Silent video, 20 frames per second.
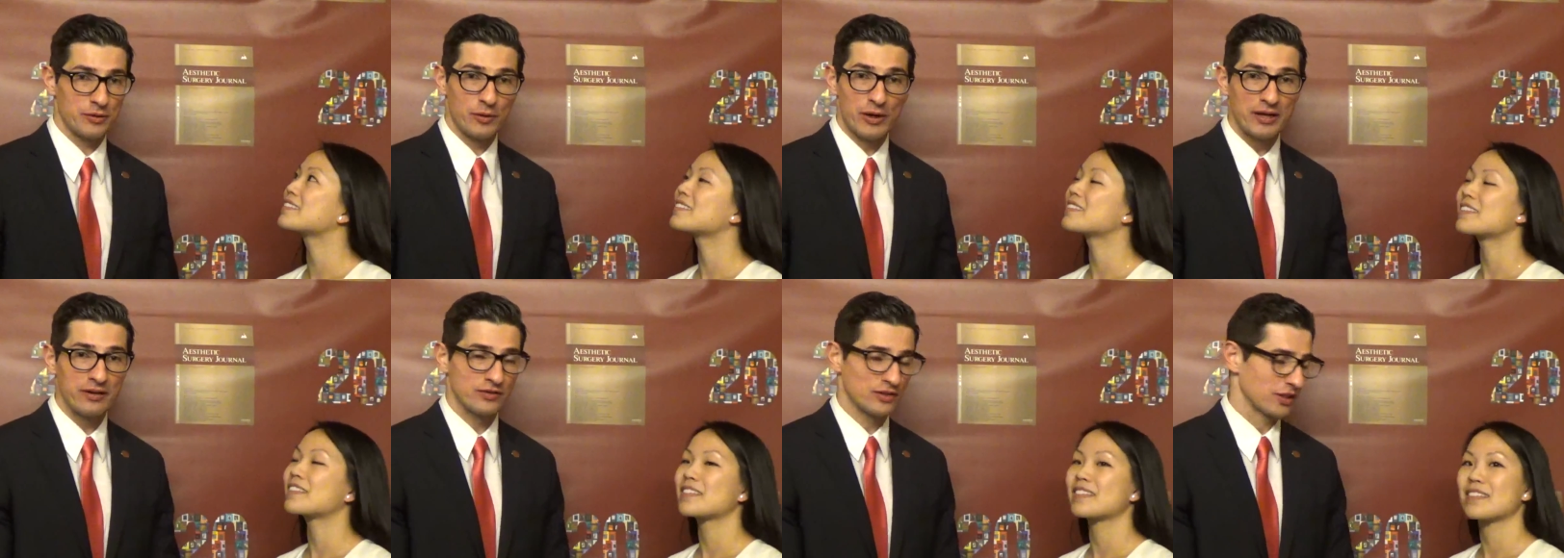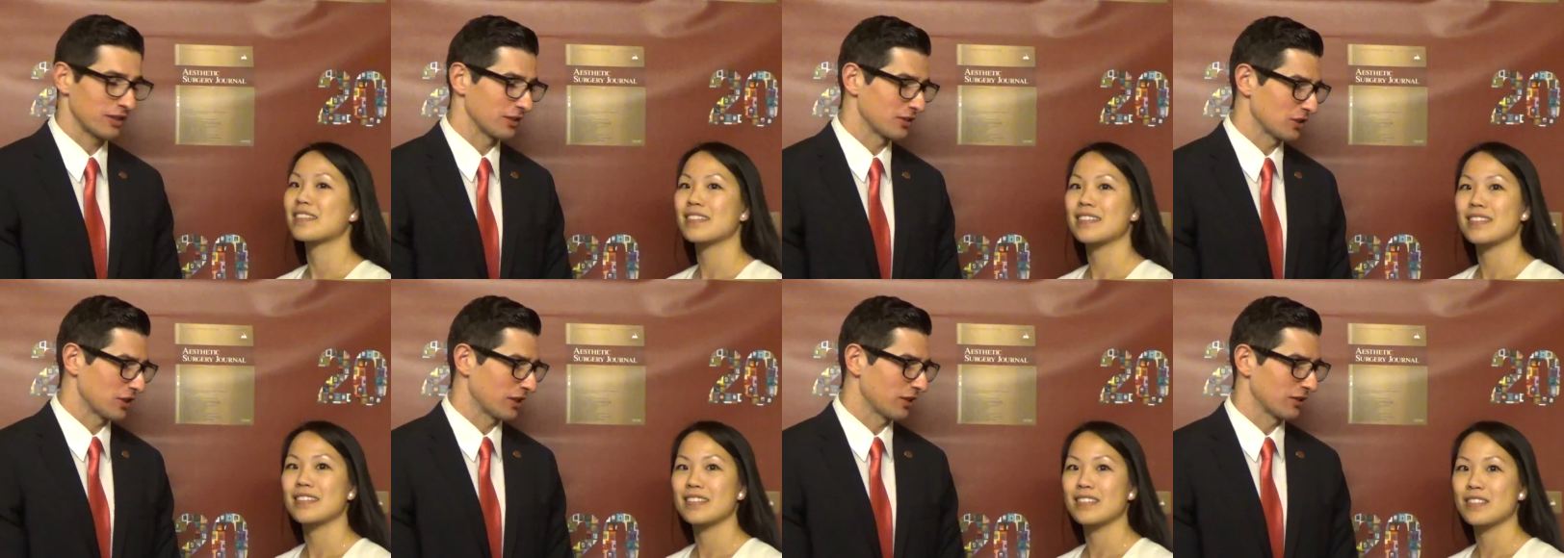Speaker 1: great if she could
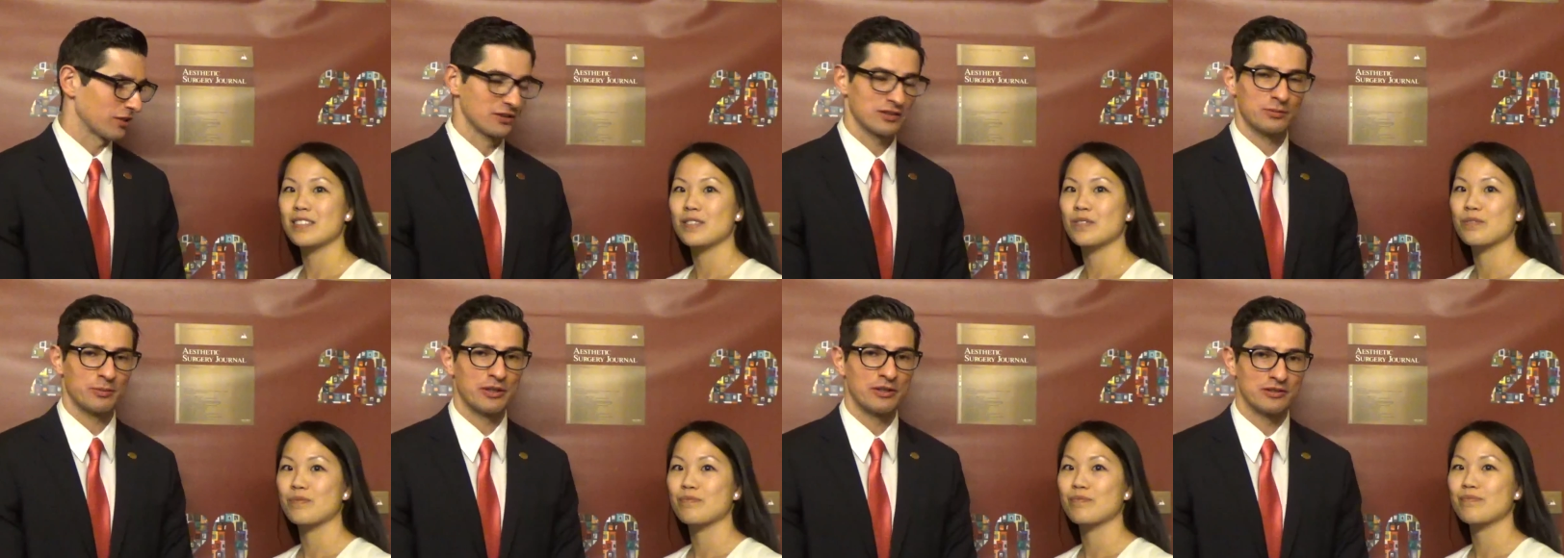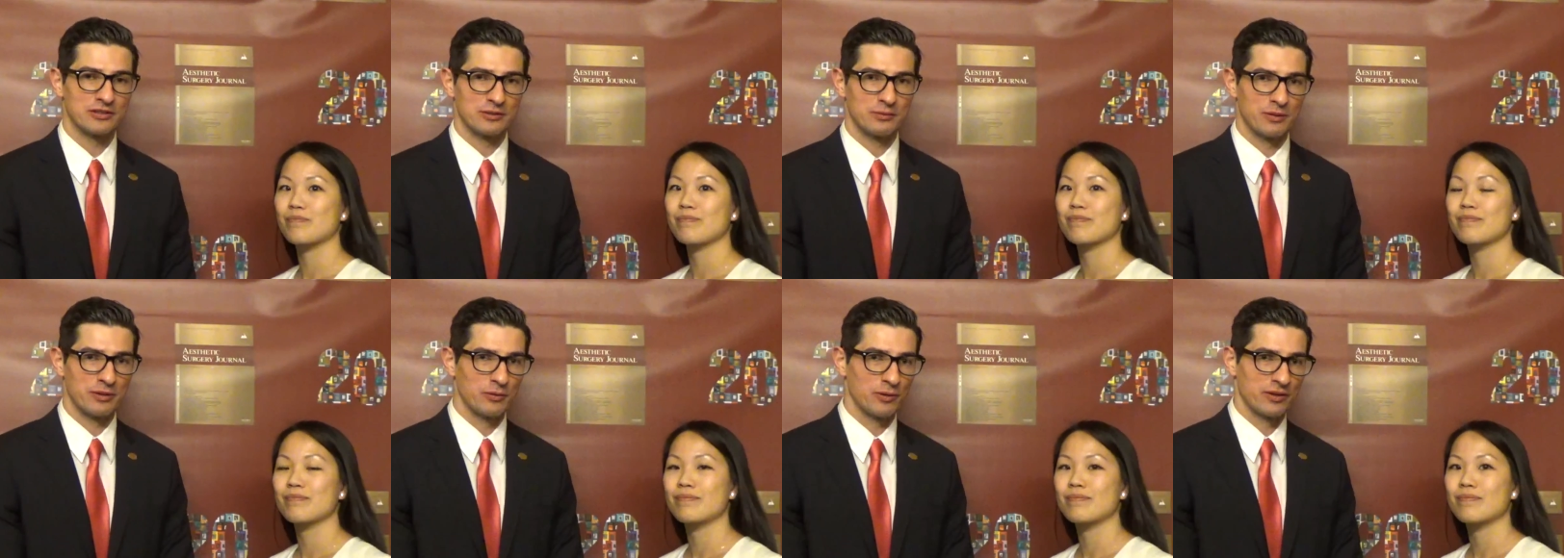share her experience of
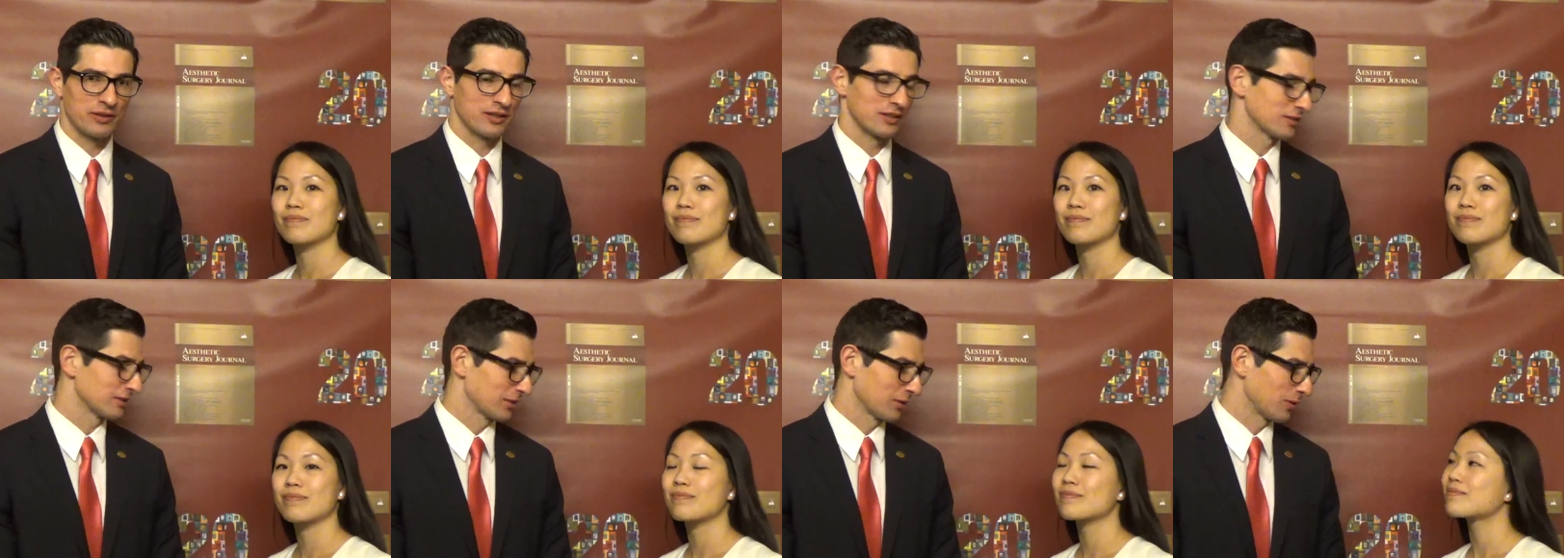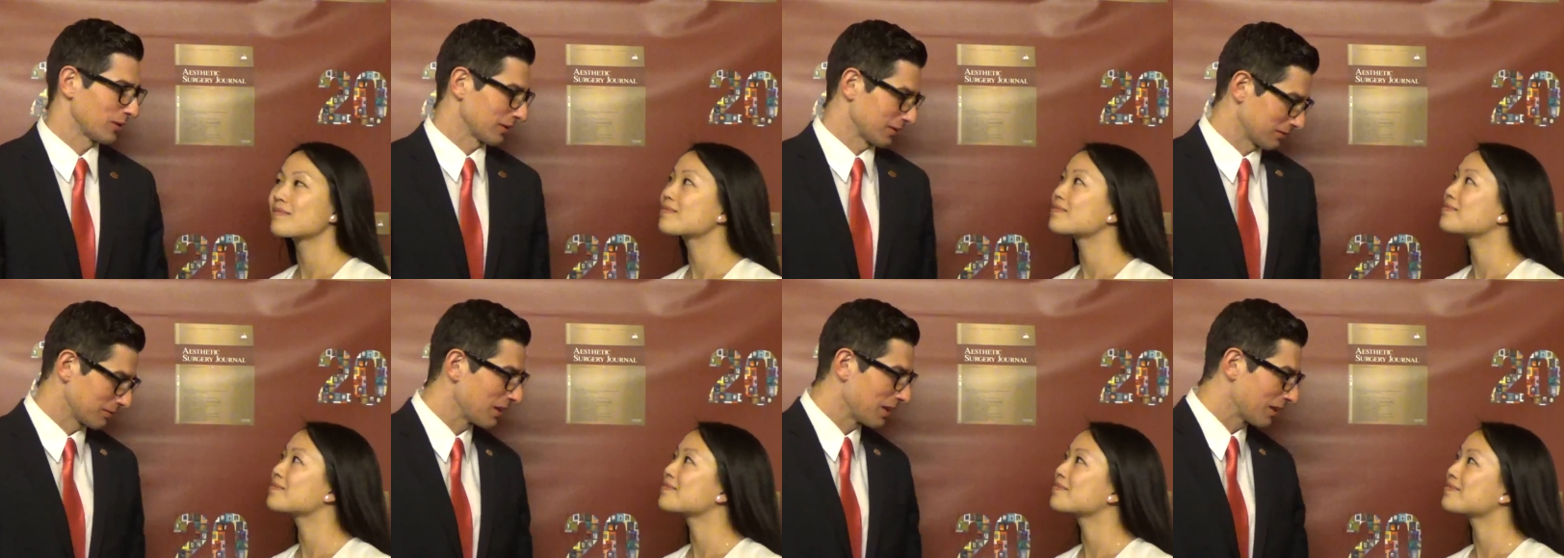it with us. So
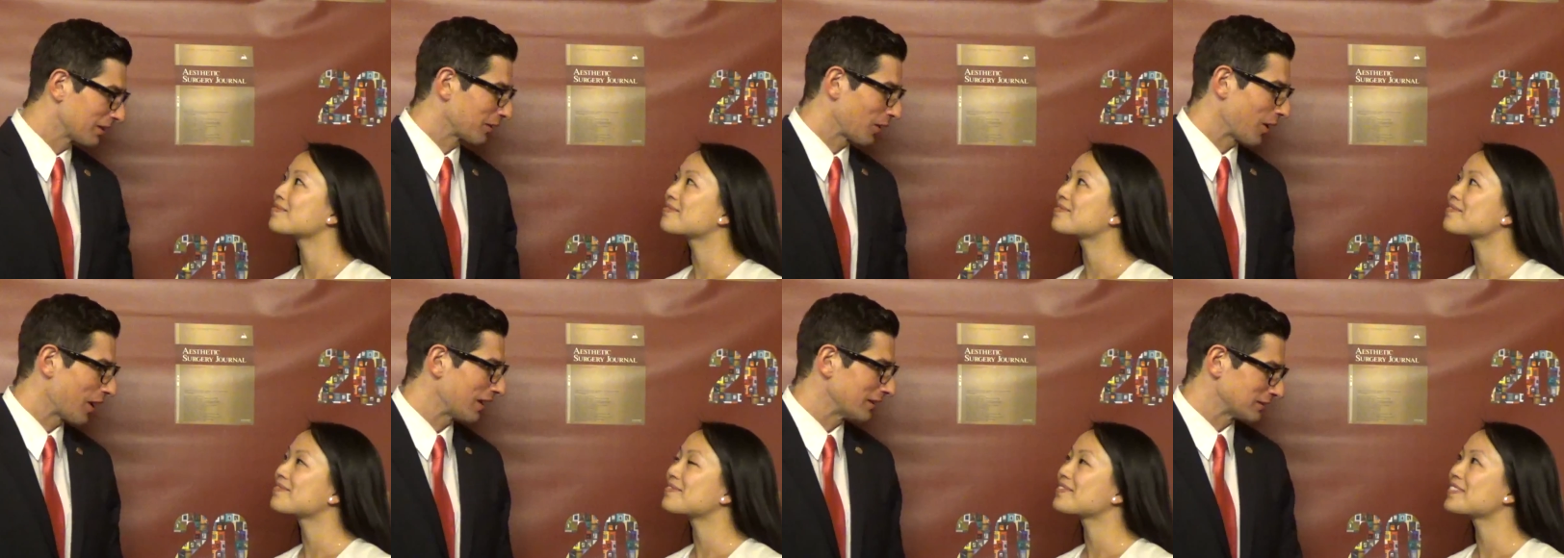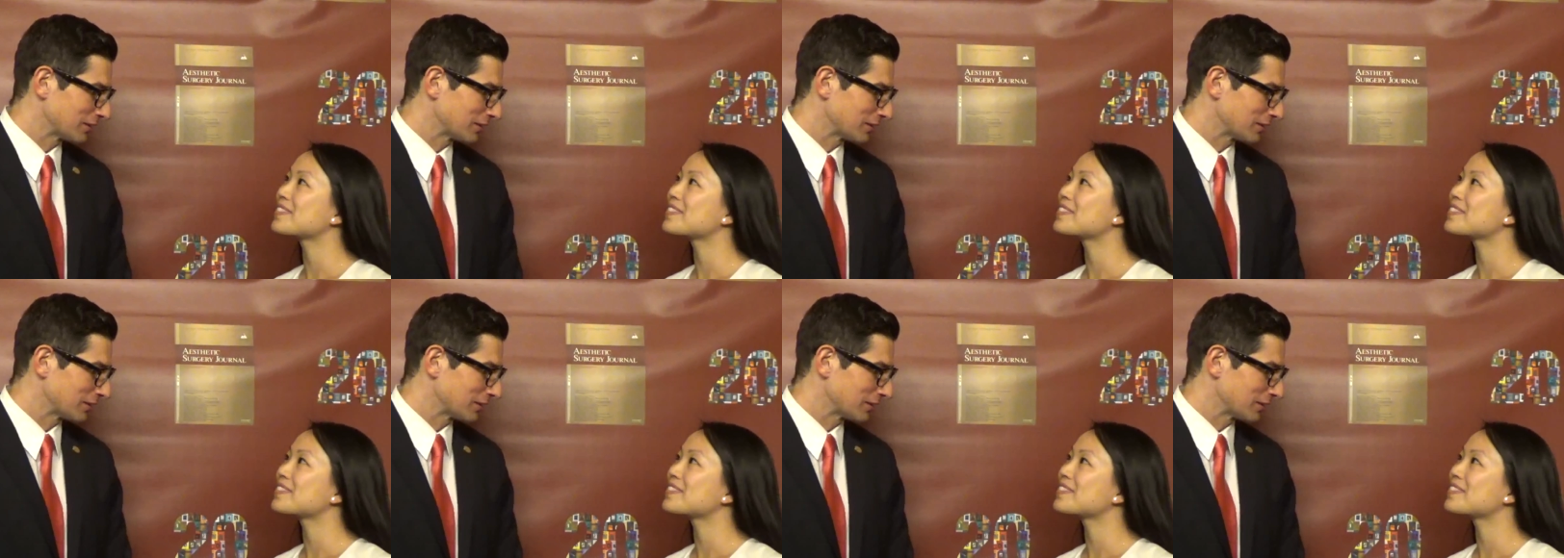go ahead.